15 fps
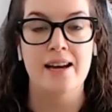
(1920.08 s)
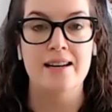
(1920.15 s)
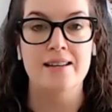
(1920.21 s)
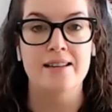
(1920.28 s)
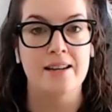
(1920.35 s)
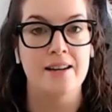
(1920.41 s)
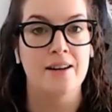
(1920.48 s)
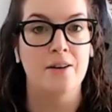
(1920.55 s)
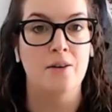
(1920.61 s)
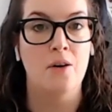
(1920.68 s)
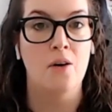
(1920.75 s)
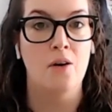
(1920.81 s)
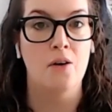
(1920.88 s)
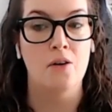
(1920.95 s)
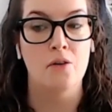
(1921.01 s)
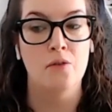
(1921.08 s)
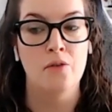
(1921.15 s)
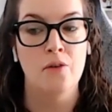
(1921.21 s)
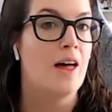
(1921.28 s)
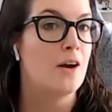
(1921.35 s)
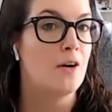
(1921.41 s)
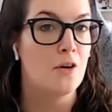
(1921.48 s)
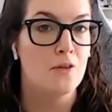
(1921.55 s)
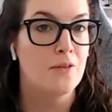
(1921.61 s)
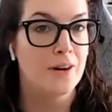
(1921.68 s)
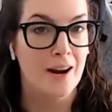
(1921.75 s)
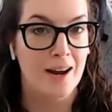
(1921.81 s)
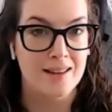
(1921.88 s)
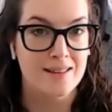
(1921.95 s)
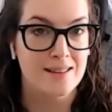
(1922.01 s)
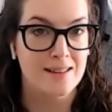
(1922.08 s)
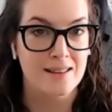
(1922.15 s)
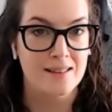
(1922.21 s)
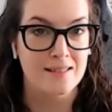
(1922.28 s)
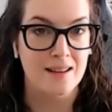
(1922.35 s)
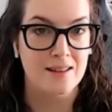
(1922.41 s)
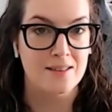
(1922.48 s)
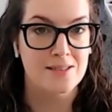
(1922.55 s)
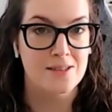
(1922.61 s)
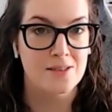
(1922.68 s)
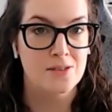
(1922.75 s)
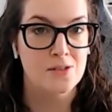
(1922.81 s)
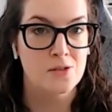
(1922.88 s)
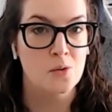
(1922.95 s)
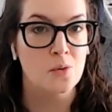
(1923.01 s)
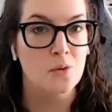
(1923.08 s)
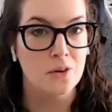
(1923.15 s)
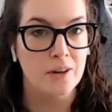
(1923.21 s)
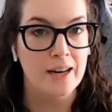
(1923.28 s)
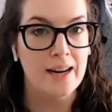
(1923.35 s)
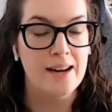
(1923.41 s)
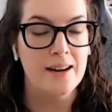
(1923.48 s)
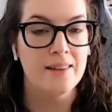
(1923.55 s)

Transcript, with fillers: idea of that overnight success story